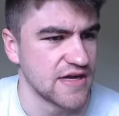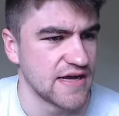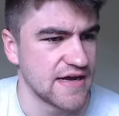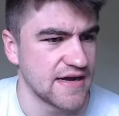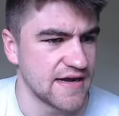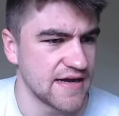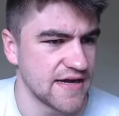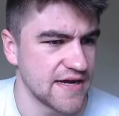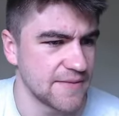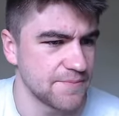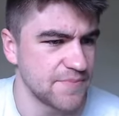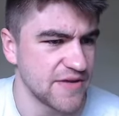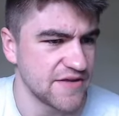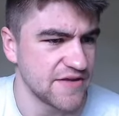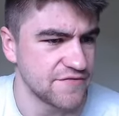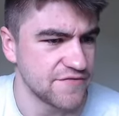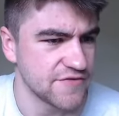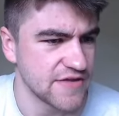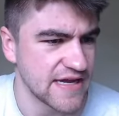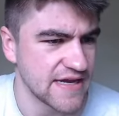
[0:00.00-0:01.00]

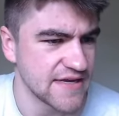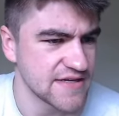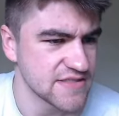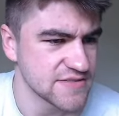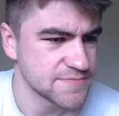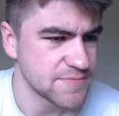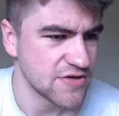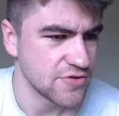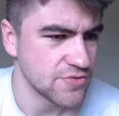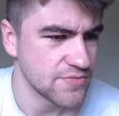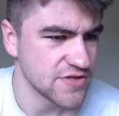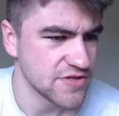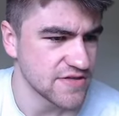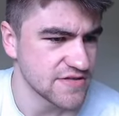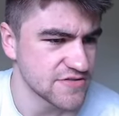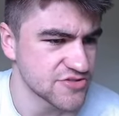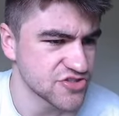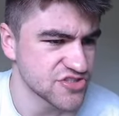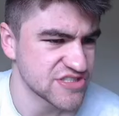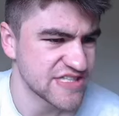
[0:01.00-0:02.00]
Bedford, Haynes,
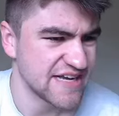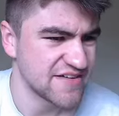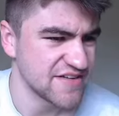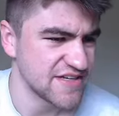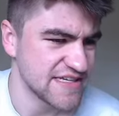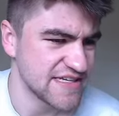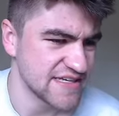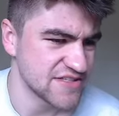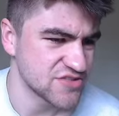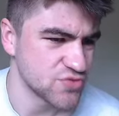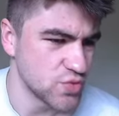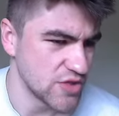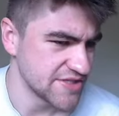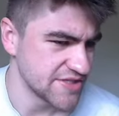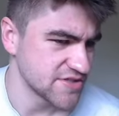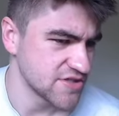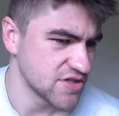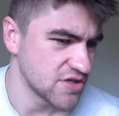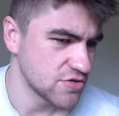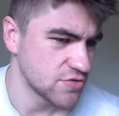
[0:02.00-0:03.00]
Perryman, Josh Kelly kicked a
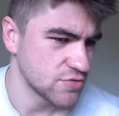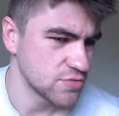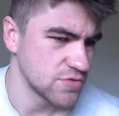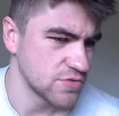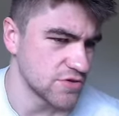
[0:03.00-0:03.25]
wonder goal.